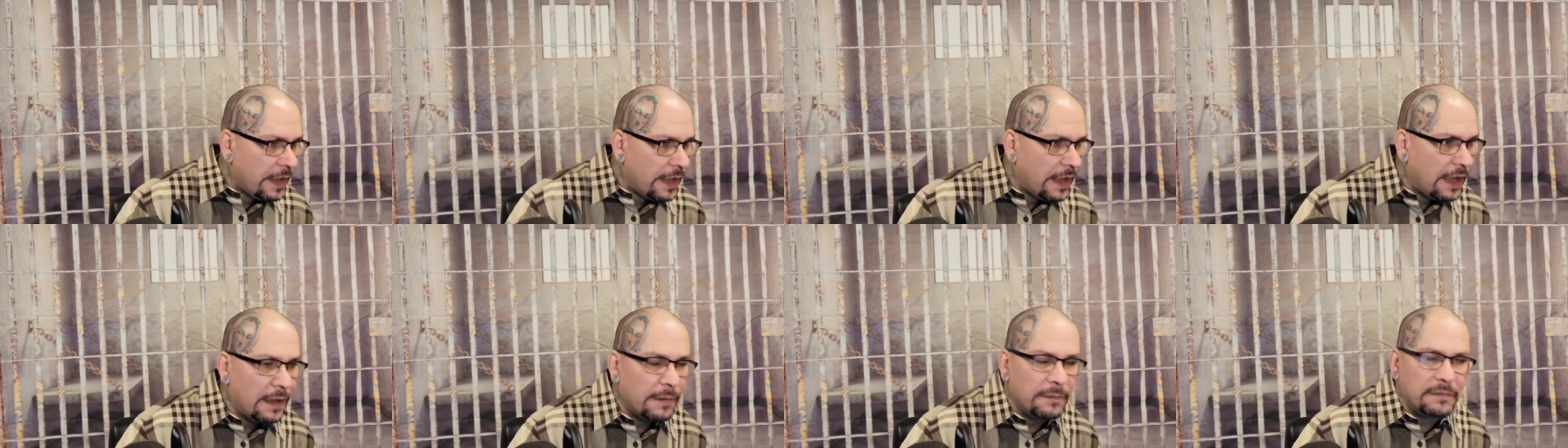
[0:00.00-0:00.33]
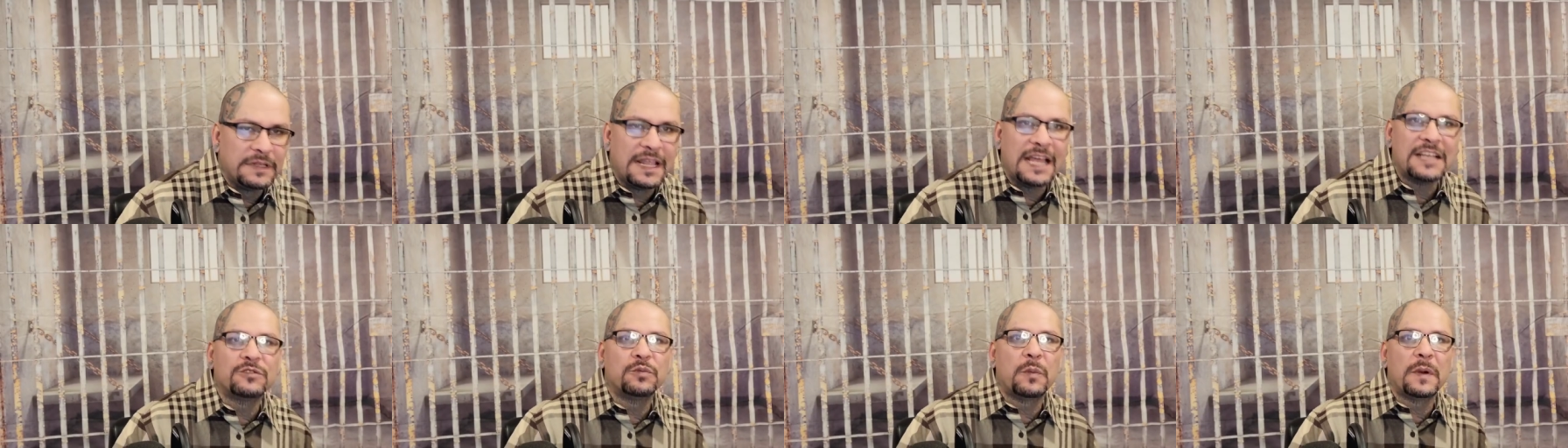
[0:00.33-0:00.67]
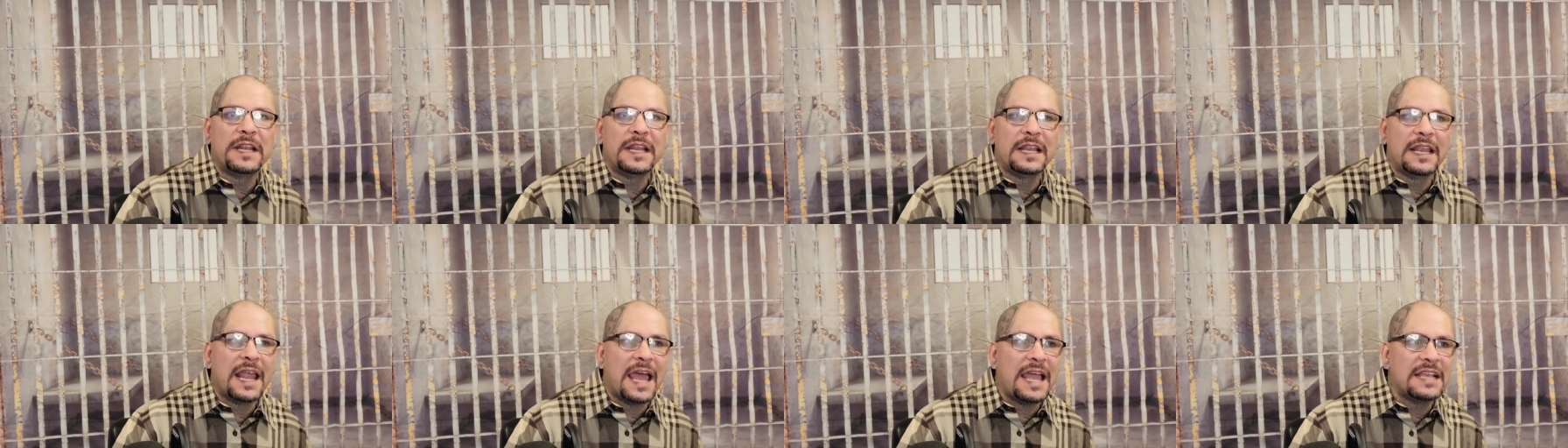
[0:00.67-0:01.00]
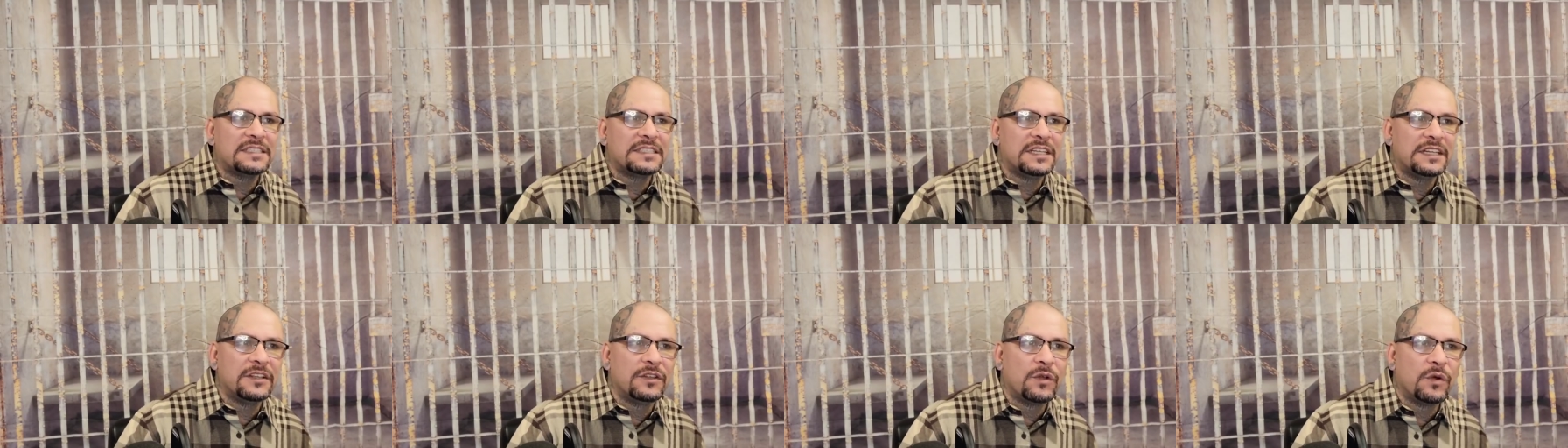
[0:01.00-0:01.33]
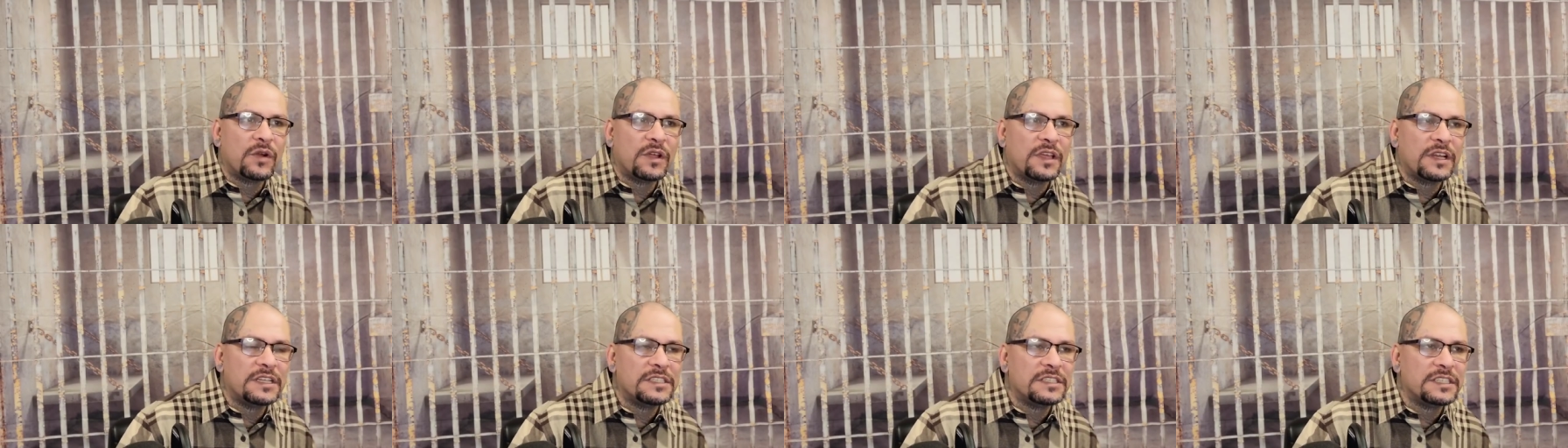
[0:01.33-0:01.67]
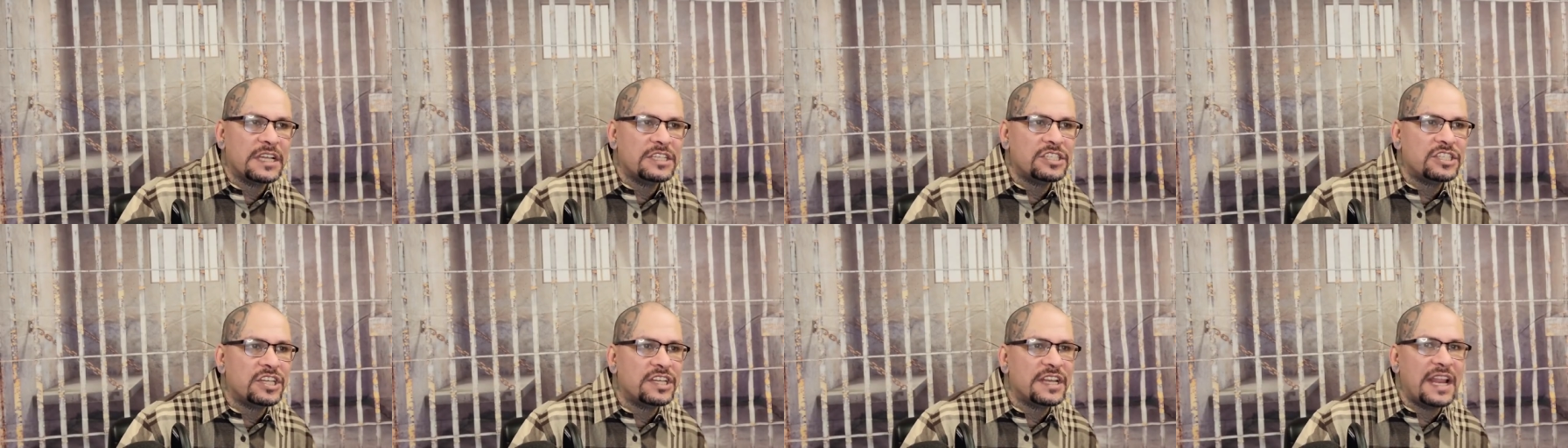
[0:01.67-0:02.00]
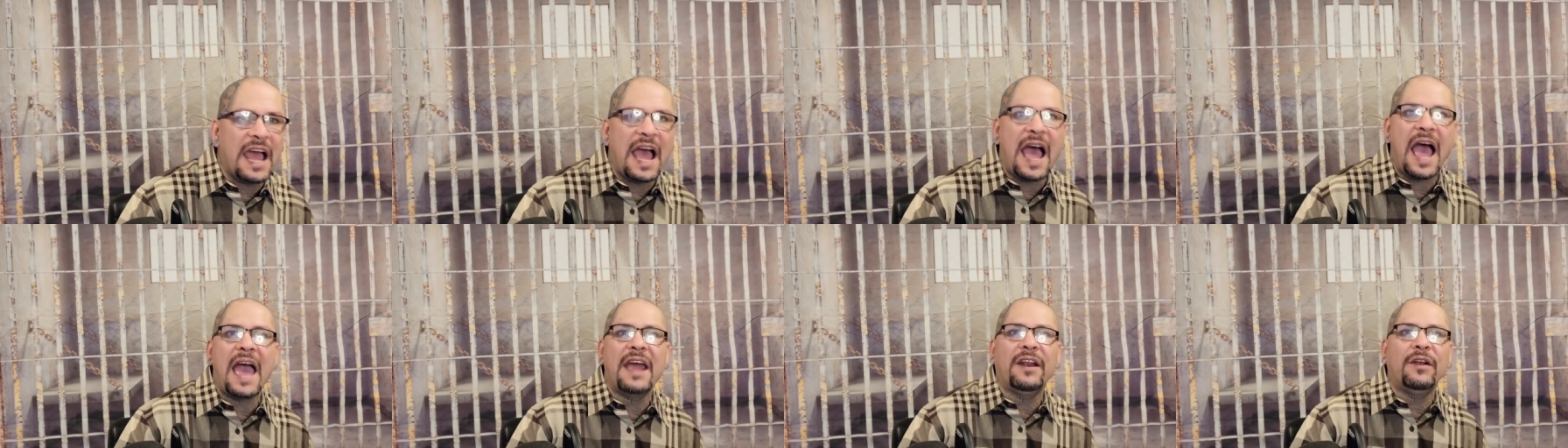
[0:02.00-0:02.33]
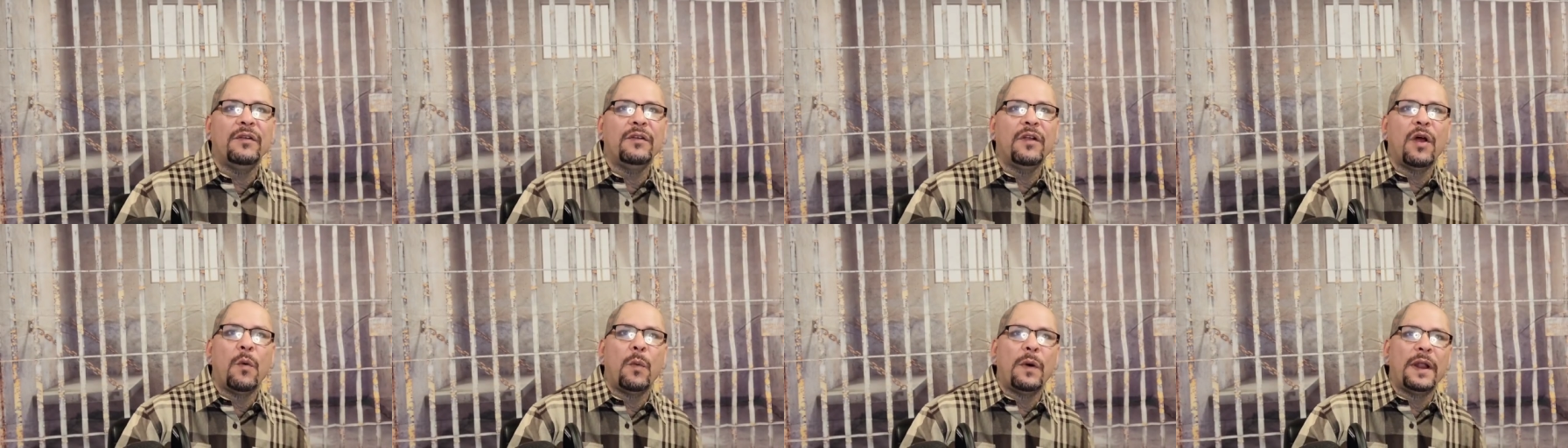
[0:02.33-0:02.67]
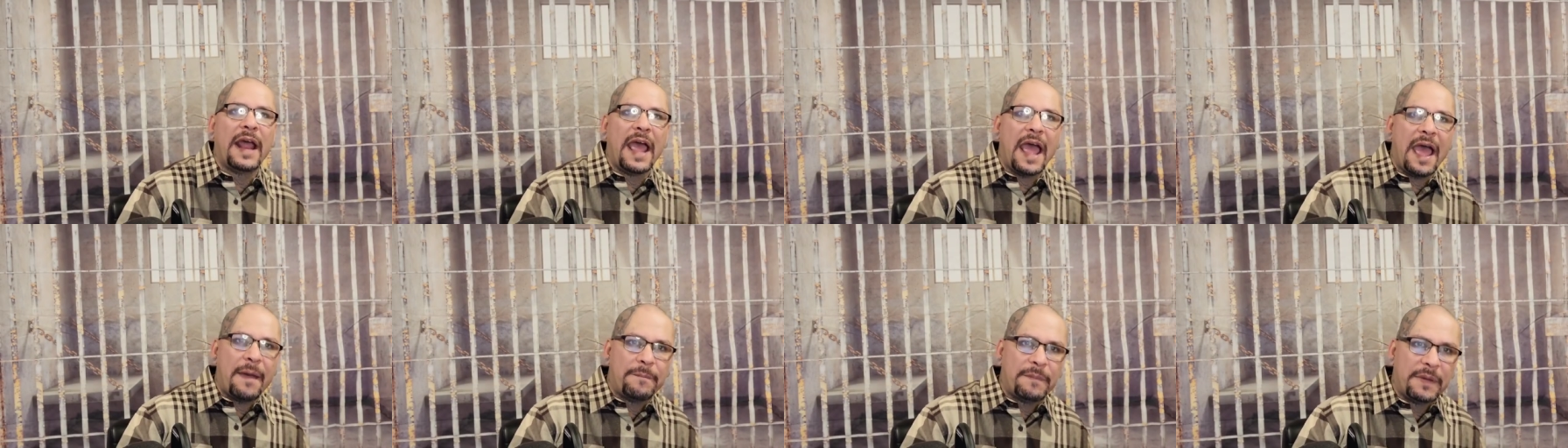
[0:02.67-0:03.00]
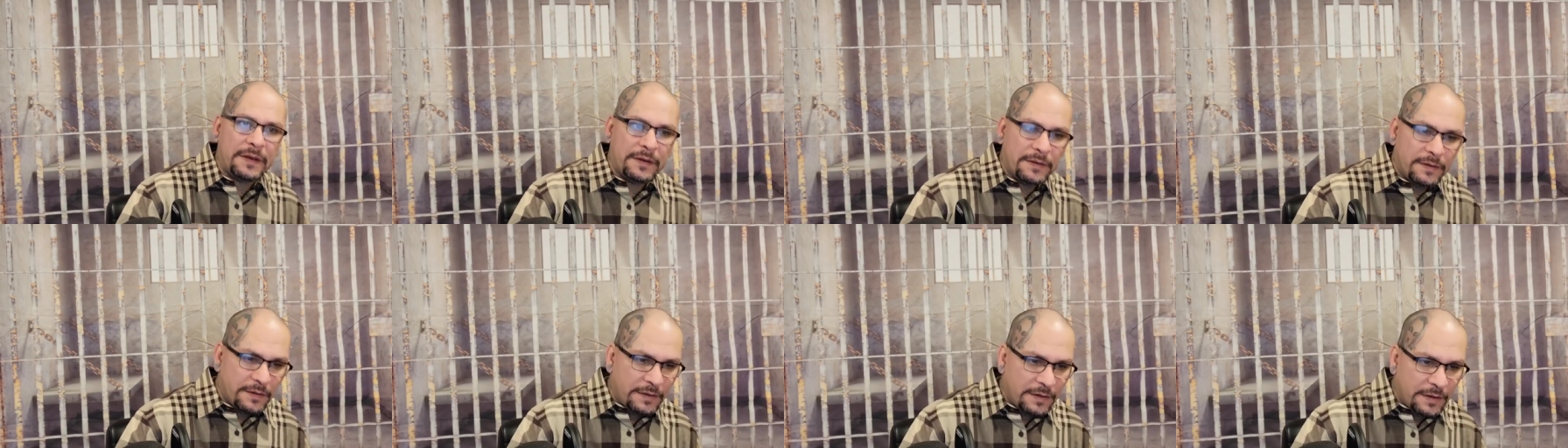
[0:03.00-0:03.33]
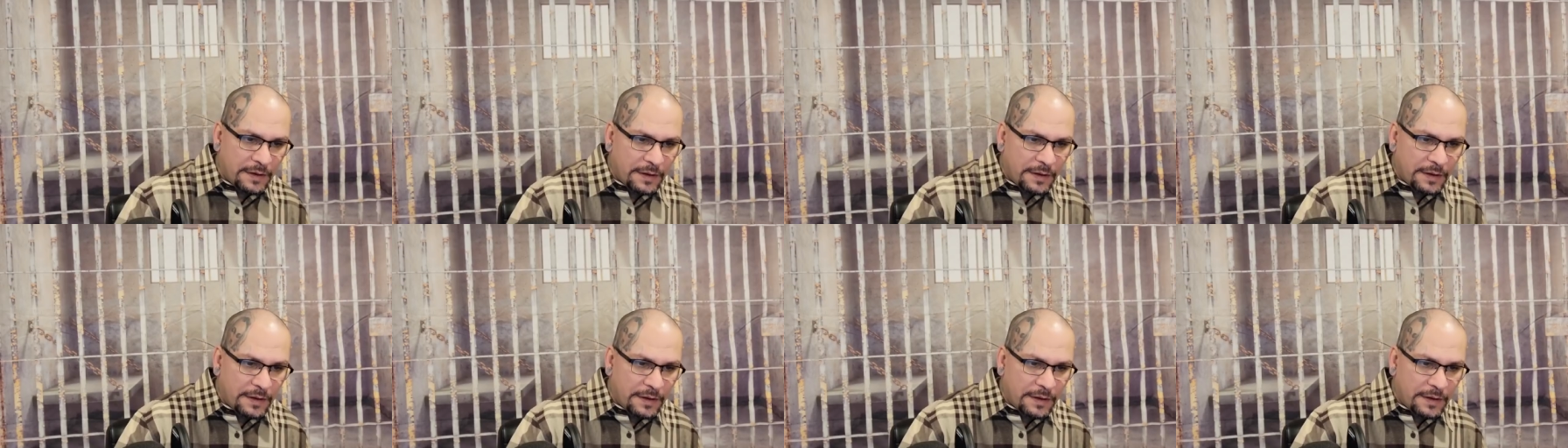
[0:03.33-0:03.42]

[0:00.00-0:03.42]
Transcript: Um, that's what he lasted in the organization. Now, I don't know what happened.